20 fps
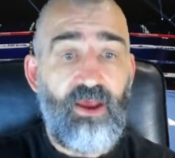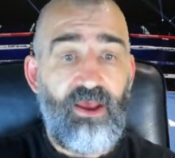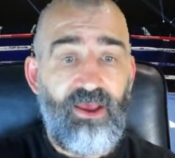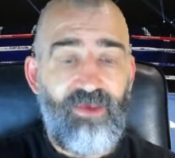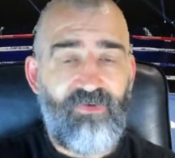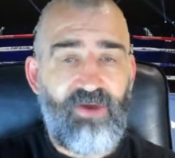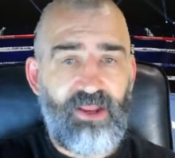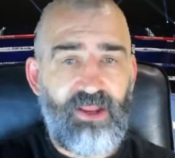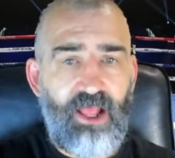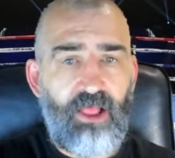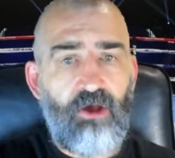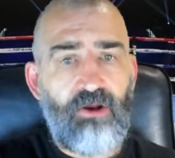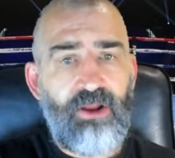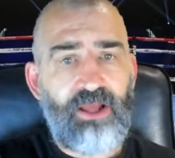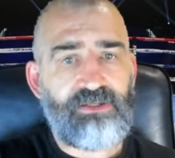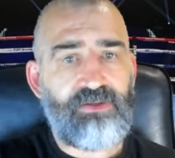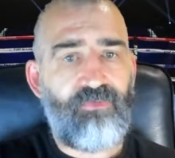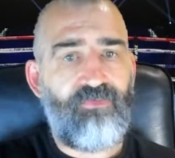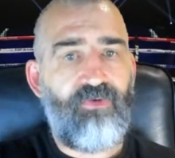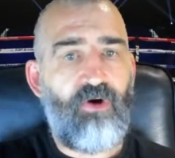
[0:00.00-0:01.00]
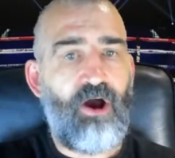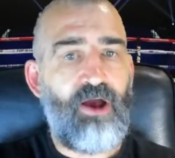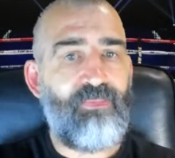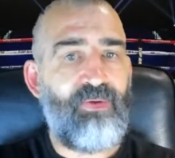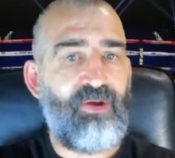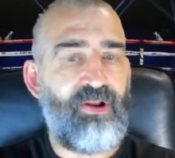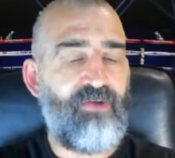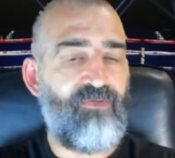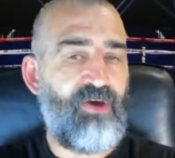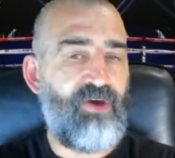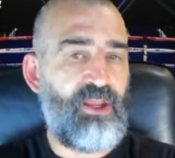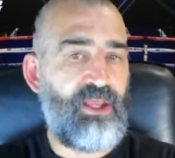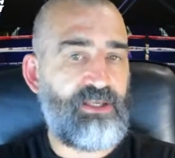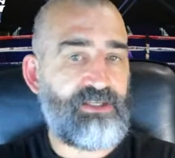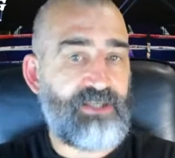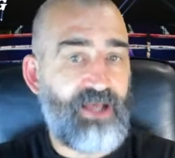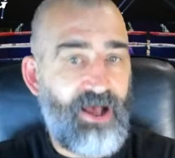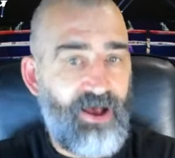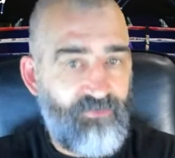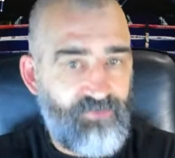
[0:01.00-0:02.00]
If Canelo doesn't fight Benavidez
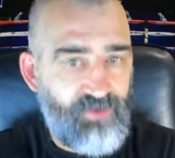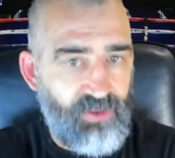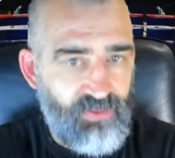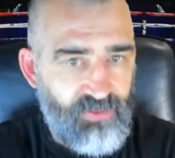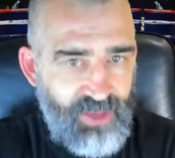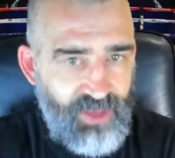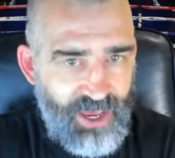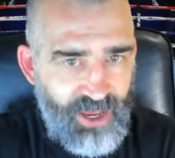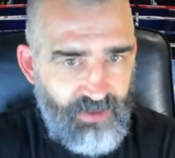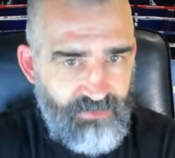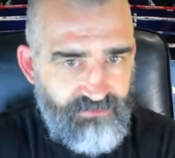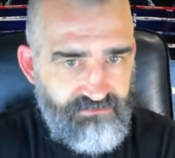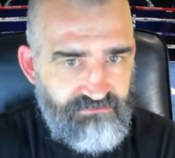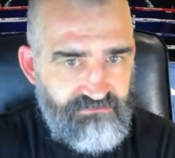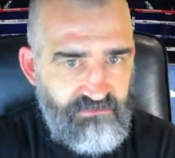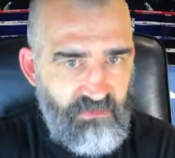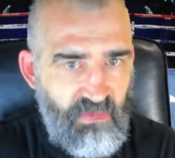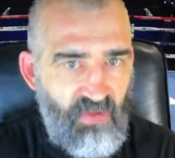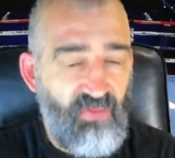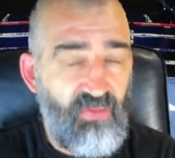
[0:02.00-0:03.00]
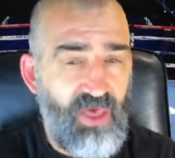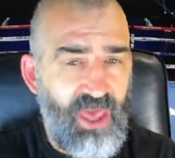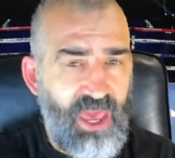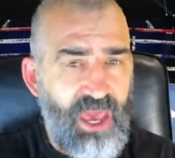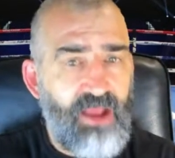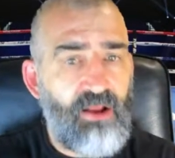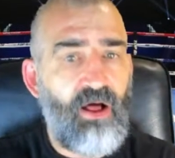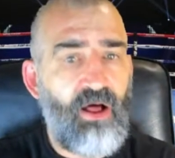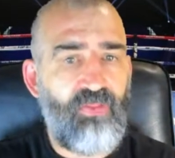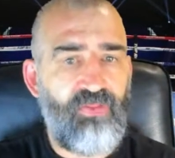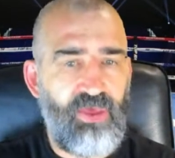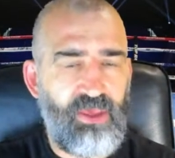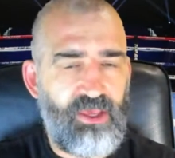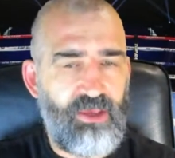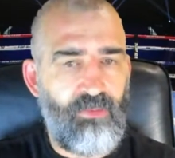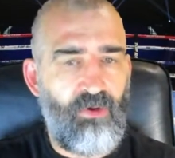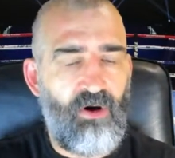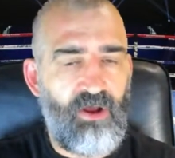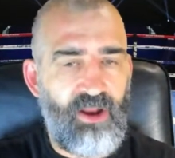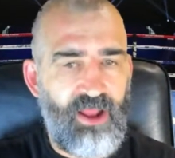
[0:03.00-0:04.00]
after that, then I think you
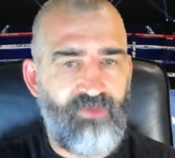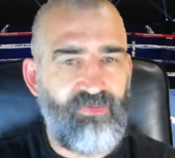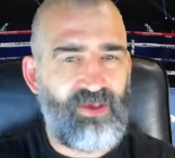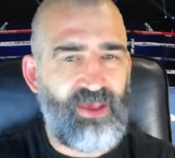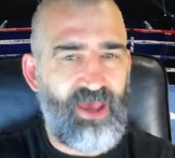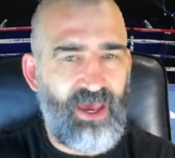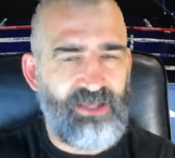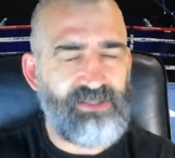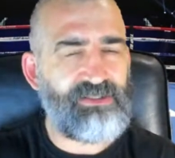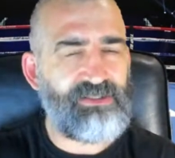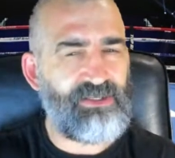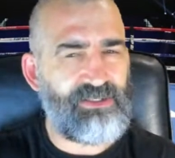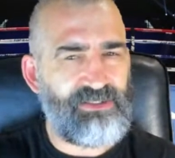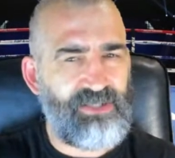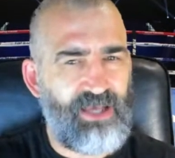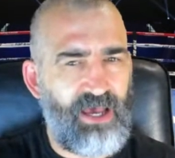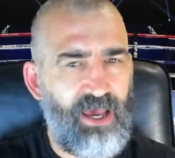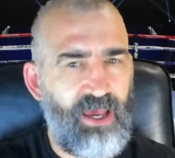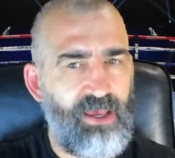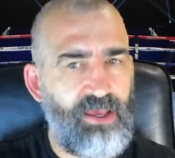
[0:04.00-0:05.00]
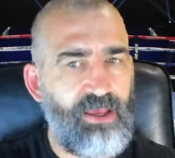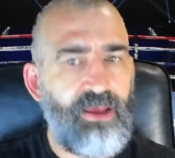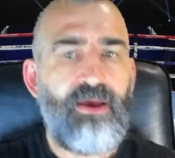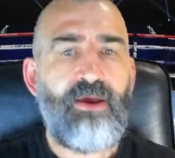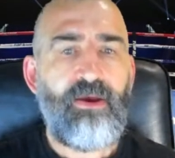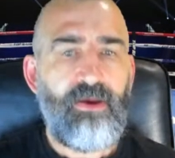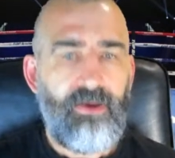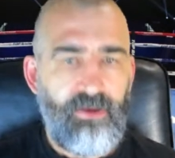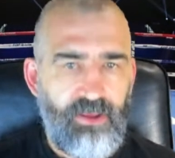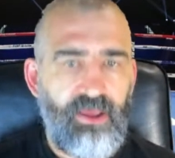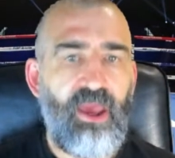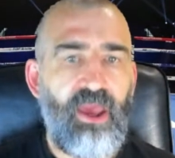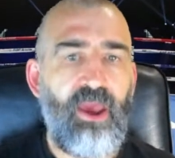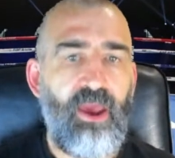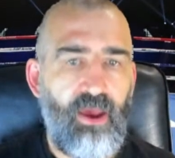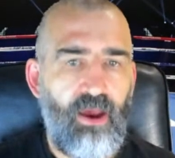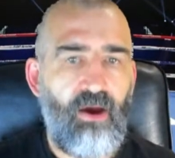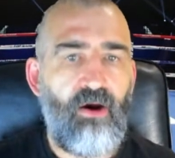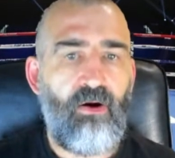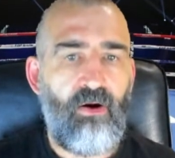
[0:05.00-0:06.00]
might have a case to say,
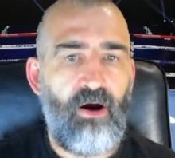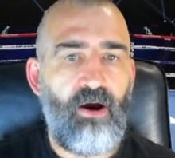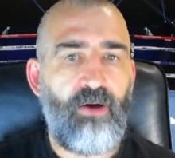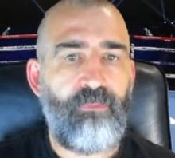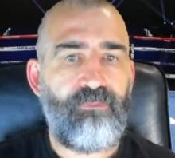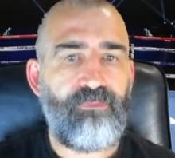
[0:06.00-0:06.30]
yeah, all right,